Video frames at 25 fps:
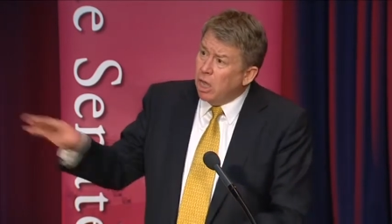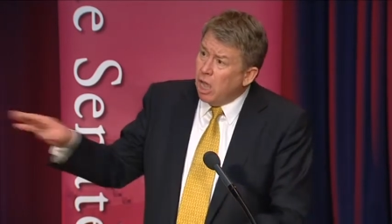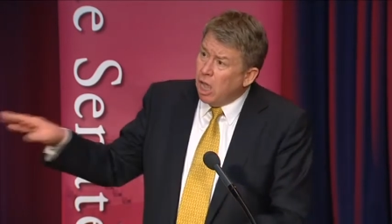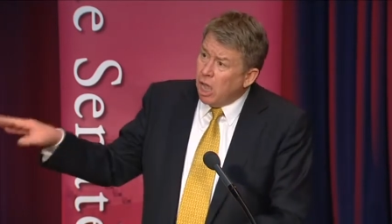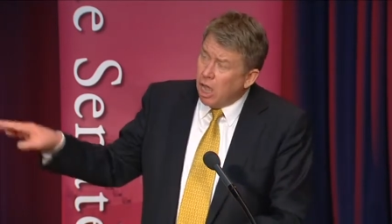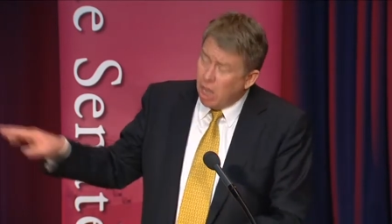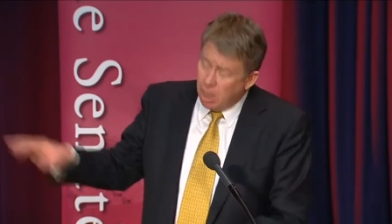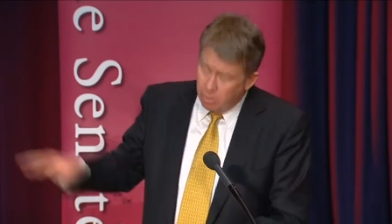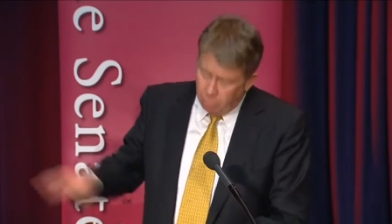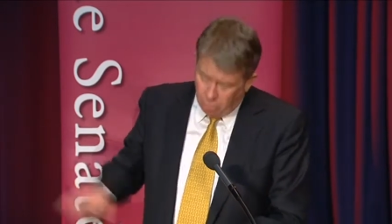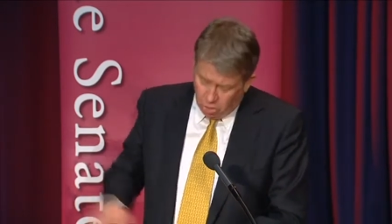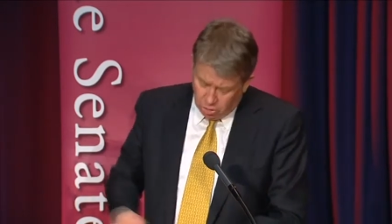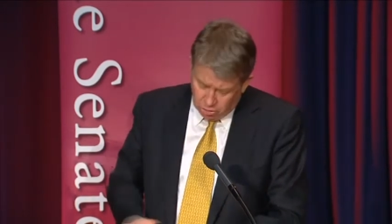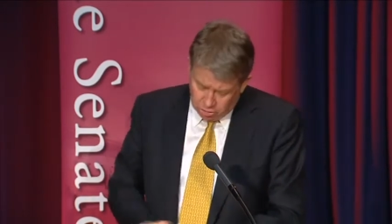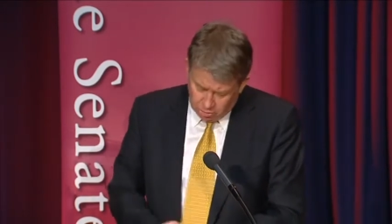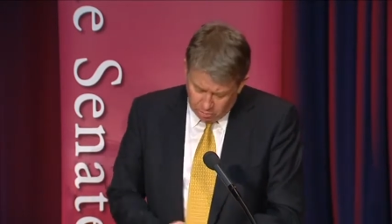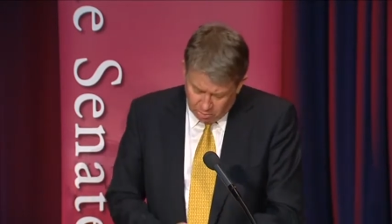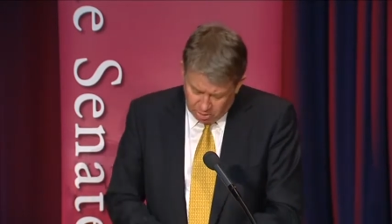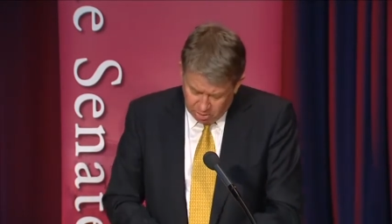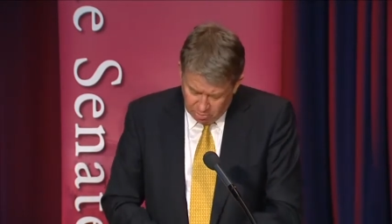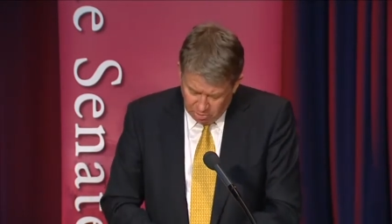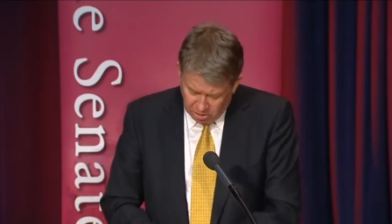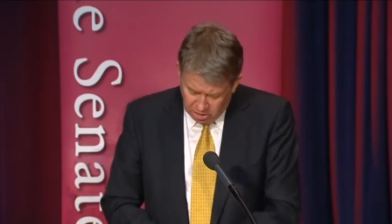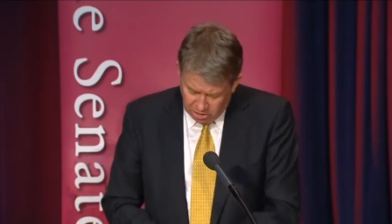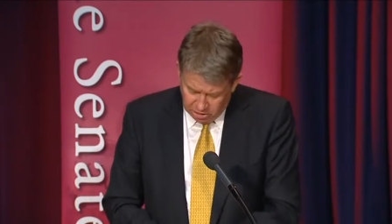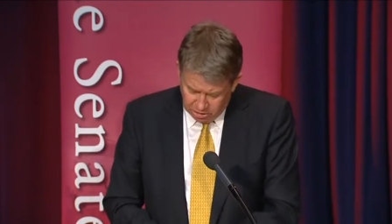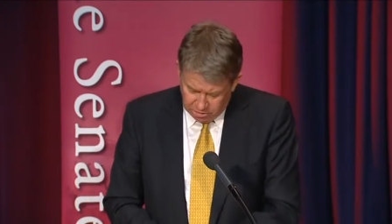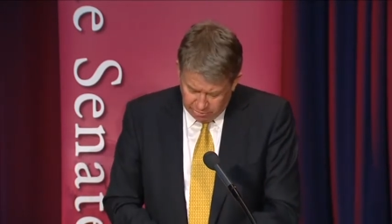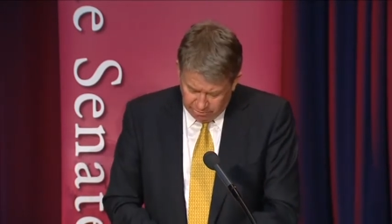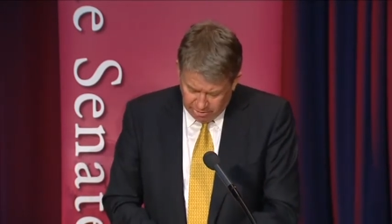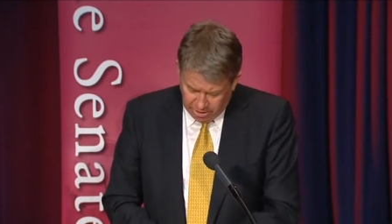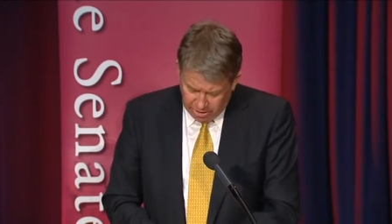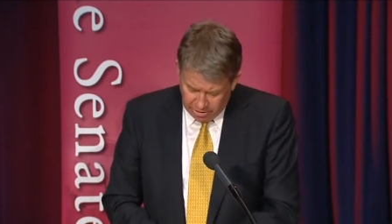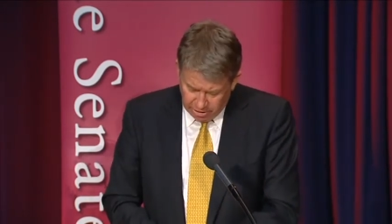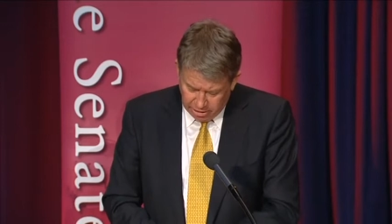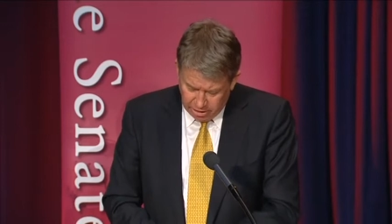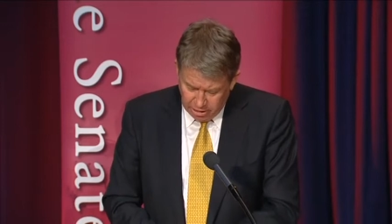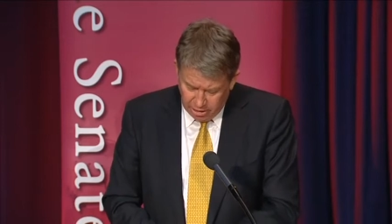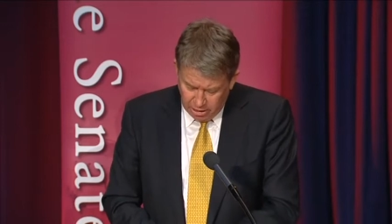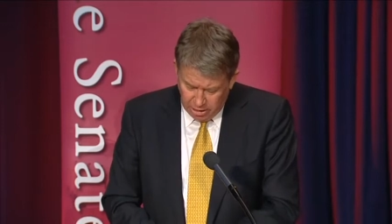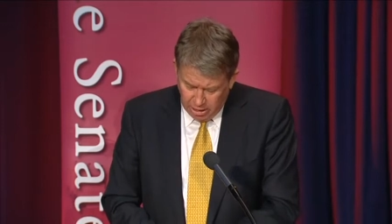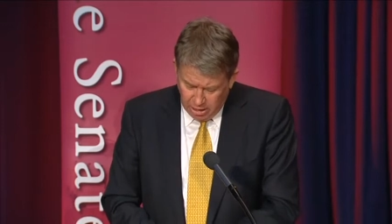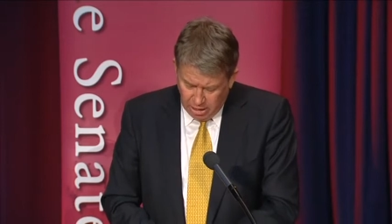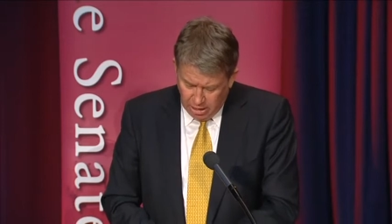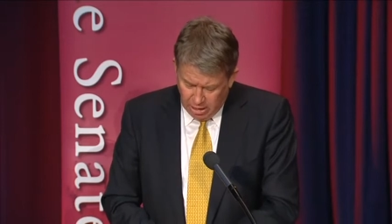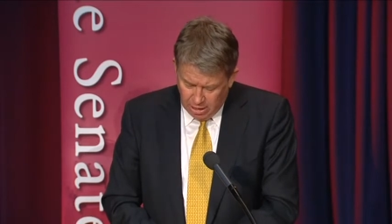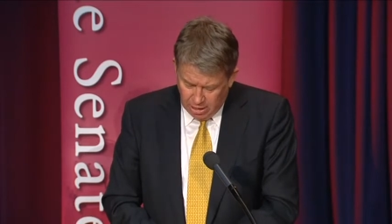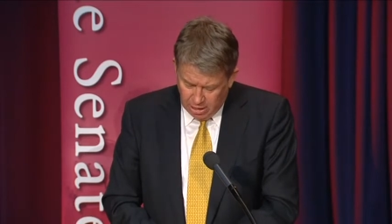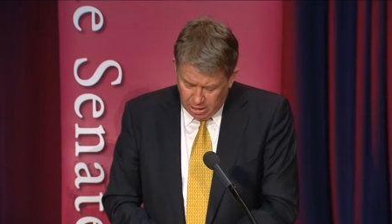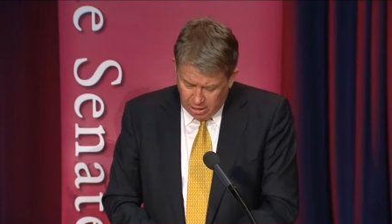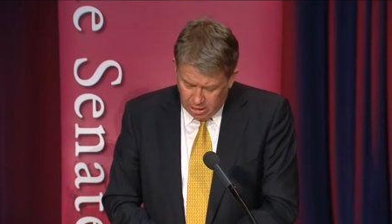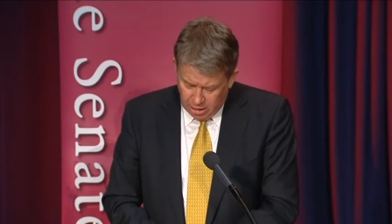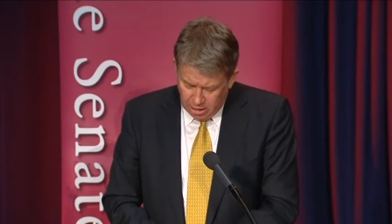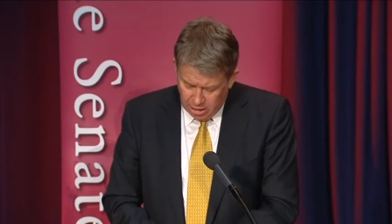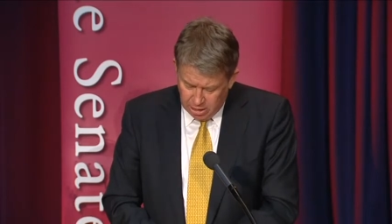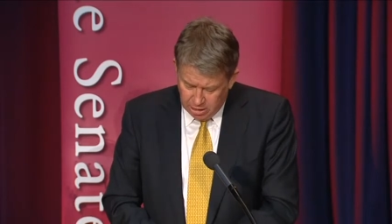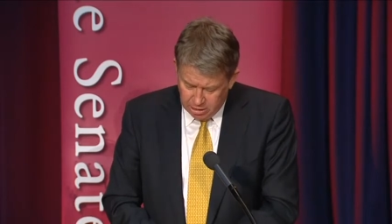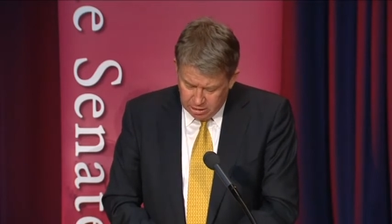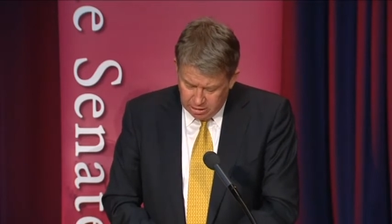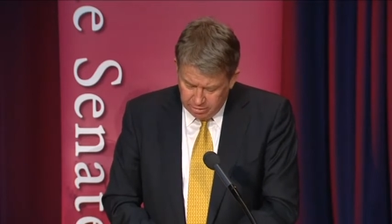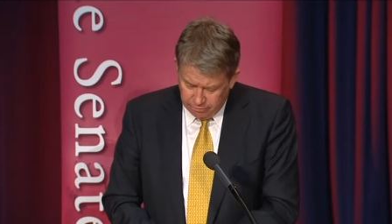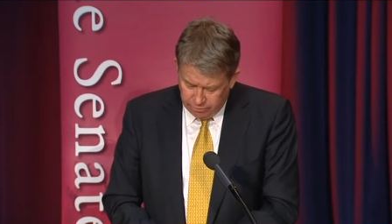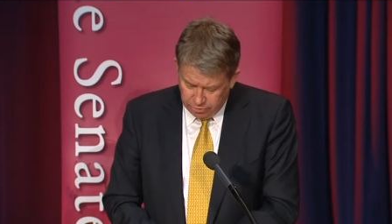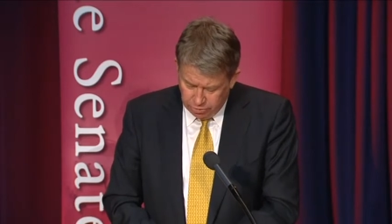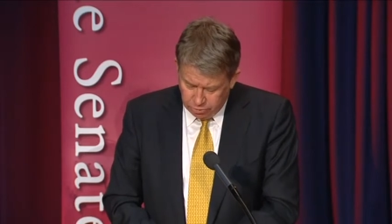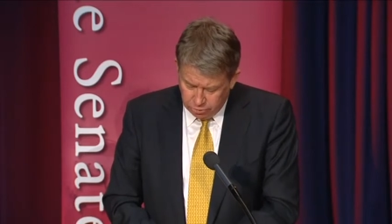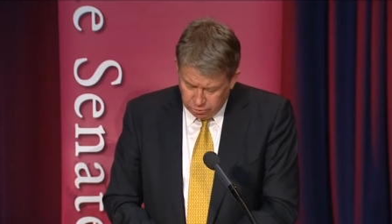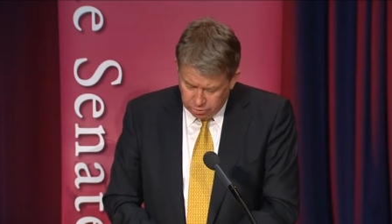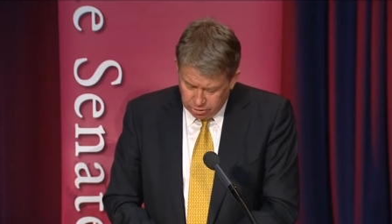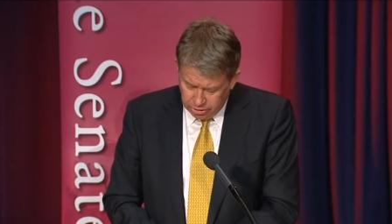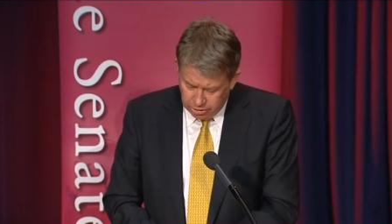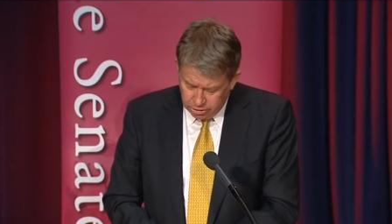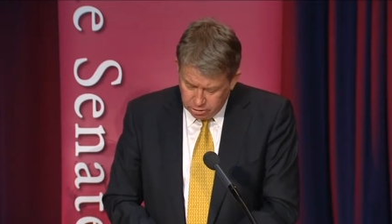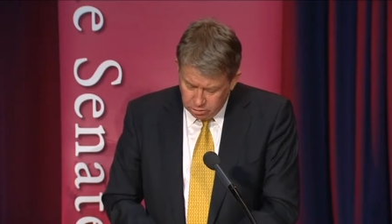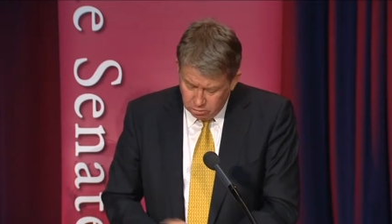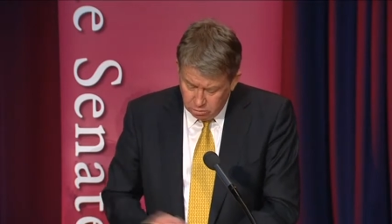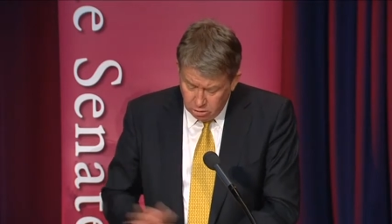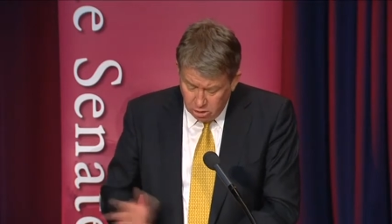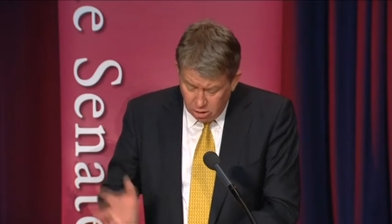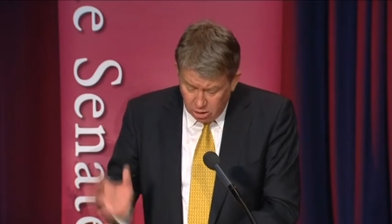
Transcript: uh, possibly because of other uh, difficulties.